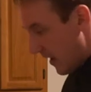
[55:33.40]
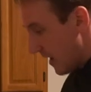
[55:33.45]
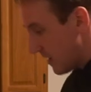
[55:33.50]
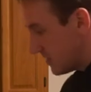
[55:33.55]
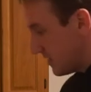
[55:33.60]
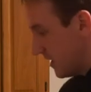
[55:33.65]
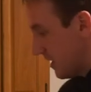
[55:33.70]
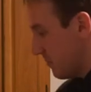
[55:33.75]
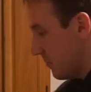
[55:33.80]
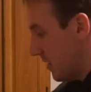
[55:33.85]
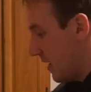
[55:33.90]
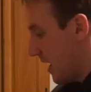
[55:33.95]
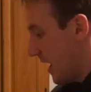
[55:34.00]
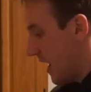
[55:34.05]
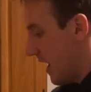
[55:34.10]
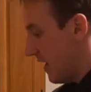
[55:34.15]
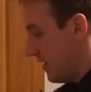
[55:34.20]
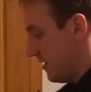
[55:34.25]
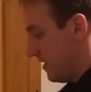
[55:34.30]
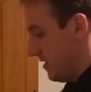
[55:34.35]
next thing I'm going to
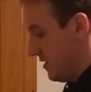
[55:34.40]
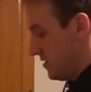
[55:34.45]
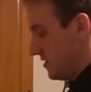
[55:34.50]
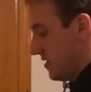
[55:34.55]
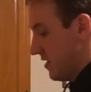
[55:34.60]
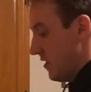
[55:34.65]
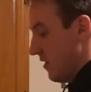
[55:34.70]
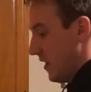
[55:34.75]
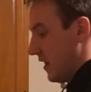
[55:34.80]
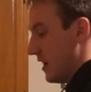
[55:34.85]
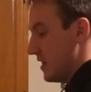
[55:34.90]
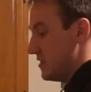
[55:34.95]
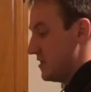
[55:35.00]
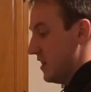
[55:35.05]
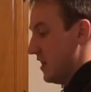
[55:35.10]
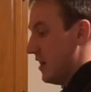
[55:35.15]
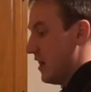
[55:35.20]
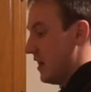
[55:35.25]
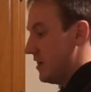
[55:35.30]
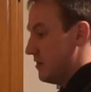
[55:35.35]
add is, like I
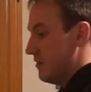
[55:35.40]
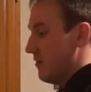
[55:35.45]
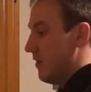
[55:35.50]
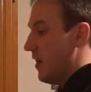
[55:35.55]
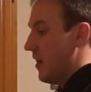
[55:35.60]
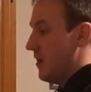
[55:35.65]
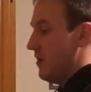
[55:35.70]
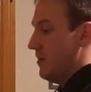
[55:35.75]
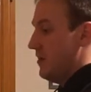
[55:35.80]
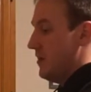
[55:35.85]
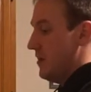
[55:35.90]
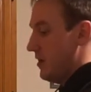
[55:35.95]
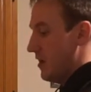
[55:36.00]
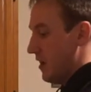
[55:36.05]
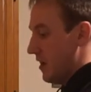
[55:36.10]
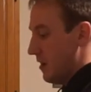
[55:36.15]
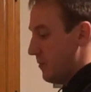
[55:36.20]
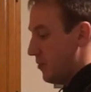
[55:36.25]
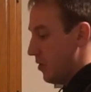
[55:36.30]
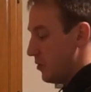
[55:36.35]
said, I divide the
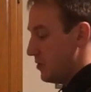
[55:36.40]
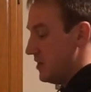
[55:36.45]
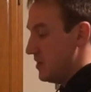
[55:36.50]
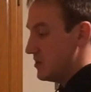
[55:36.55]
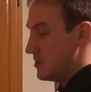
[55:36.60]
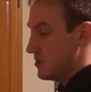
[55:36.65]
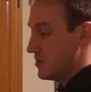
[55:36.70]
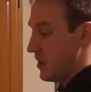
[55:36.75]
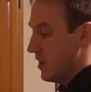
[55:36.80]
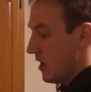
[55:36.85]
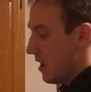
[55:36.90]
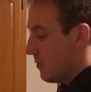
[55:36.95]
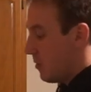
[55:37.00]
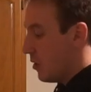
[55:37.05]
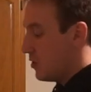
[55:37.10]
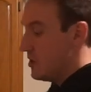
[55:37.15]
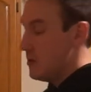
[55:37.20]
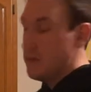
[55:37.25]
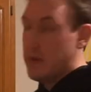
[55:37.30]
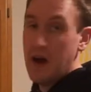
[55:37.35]

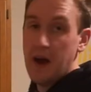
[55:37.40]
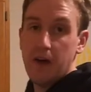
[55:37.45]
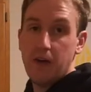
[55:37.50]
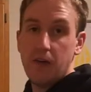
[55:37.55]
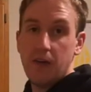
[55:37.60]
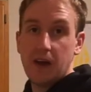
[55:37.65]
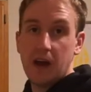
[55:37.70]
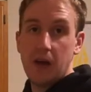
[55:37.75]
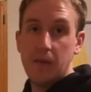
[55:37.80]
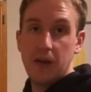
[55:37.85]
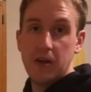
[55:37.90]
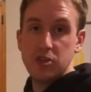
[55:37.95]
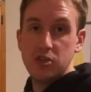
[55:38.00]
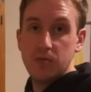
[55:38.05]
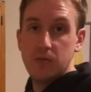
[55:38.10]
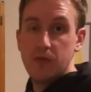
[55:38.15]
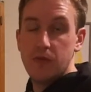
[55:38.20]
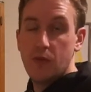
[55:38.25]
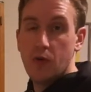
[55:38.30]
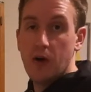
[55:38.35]
protein powder. Like I
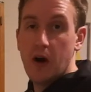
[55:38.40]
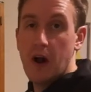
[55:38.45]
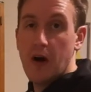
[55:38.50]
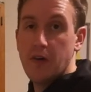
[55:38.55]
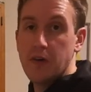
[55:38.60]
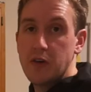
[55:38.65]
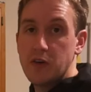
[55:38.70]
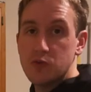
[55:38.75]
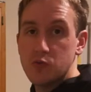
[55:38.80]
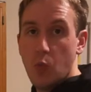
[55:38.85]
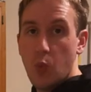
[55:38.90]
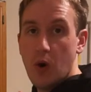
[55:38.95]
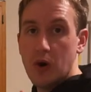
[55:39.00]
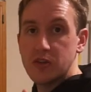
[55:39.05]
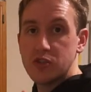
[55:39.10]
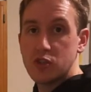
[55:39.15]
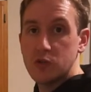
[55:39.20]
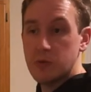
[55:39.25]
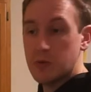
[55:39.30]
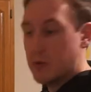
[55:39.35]
mentioned before, I only use
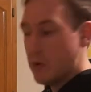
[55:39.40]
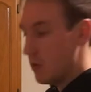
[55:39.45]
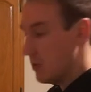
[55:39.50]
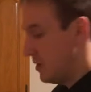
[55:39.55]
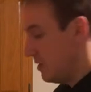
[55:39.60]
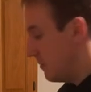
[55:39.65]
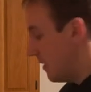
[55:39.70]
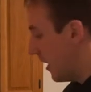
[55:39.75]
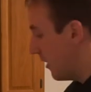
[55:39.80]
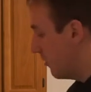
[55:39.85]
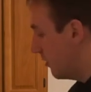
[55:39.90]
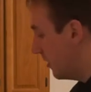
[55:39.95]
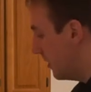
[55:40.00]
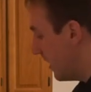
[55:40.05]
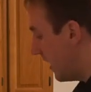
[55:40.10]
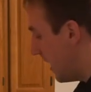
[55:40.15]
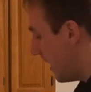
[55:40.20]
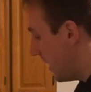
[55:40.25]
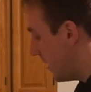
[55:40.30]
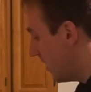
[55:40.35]
one scoop of protein powder a
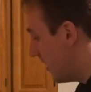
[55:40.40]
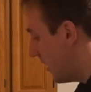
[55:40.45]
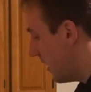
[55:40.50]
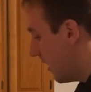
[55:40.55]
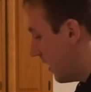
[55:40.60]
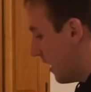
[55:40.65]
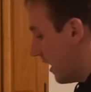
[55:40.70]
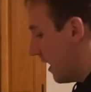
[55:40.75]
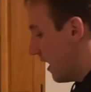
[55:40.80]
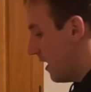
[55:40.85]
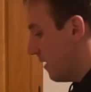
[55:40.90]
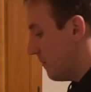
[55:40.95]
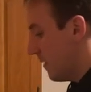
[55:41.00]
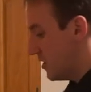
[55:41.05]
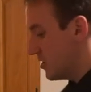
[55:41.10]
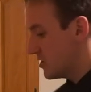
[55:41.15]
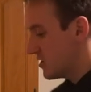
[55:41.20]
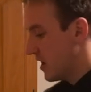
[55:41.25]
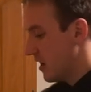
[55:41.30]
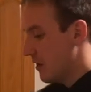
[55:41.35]
day.
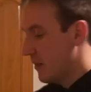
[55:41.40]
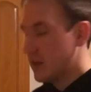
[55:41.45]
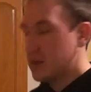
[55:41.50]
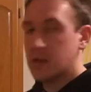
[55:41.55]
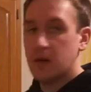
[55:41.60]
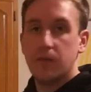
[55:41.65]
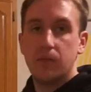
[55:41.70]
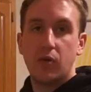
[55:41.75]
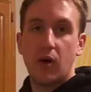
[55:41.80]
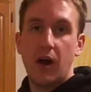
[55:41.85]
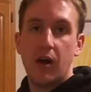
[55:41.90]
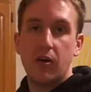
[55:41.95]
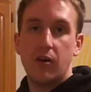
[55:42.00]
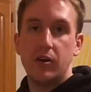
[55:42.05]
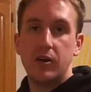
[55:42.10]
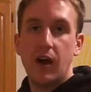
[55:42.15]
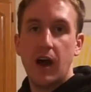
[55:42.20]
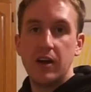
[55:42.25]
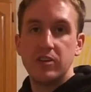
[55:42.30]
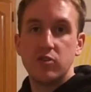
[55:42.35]
I just kind of like to
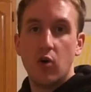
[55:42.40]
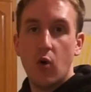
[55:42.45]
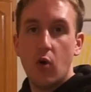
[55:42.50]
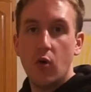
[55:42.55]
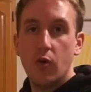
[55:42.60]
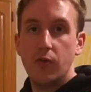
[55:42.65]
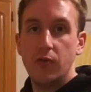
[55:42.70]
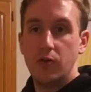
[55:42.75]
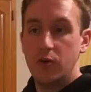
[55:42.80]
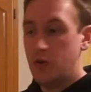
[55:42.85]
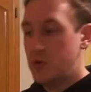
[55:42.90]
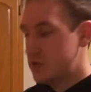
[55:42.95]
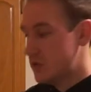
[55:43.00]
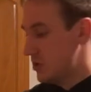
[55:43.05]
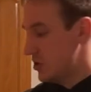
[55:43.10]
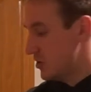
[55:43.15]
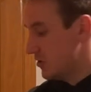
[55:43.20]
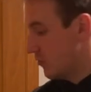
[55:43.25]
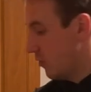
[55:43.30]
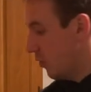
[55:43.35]
prioritize whole
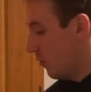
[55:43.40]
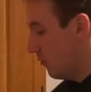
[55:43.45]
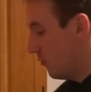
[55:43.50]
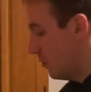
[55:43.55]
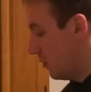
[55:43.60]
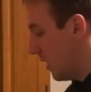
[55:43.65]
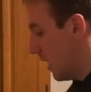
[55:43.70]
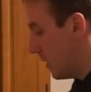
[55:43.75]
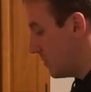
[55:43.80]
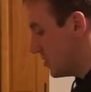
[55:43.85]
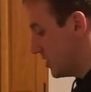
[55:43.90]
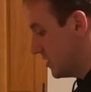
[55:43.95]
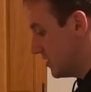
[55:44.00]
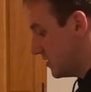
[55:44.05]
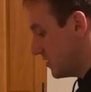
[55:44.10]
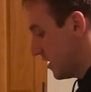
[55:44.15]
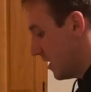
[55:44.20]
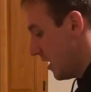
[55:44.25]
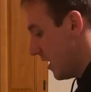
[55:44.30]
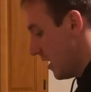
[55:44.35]
foods and just whole food options.